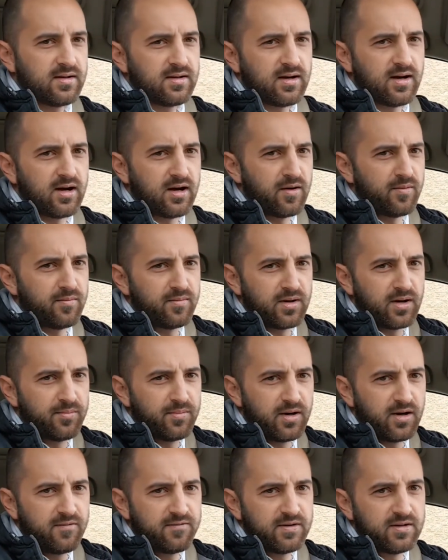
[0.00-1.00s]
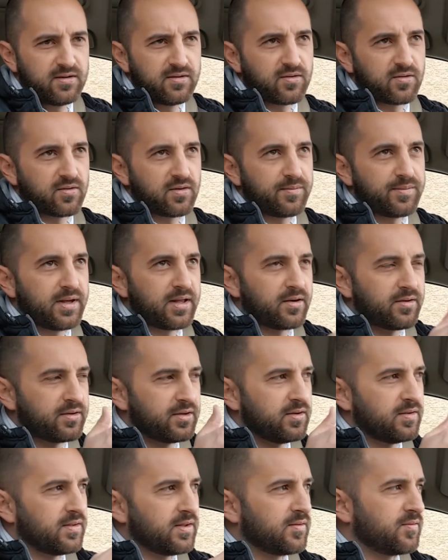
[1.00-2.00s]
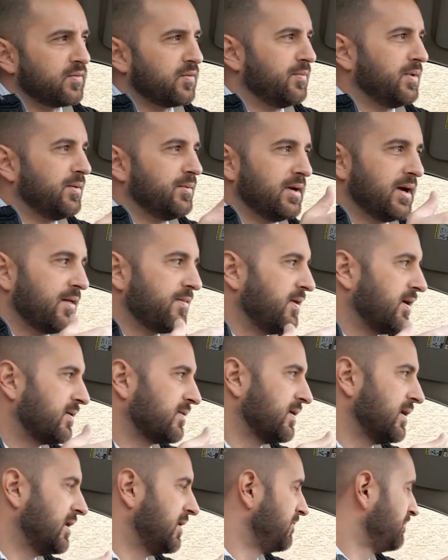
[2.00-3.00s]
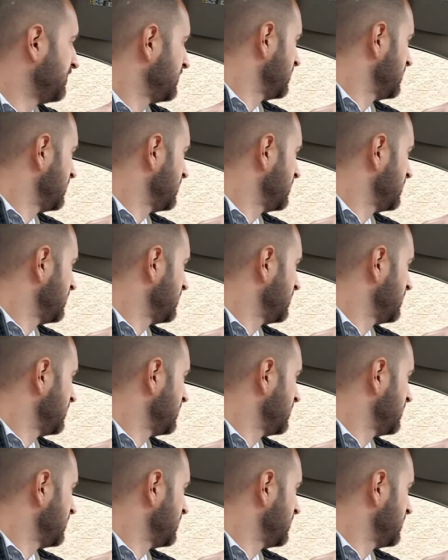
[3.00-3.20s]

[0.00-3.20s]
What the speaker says: above you, or I don't know, or maybe I think that,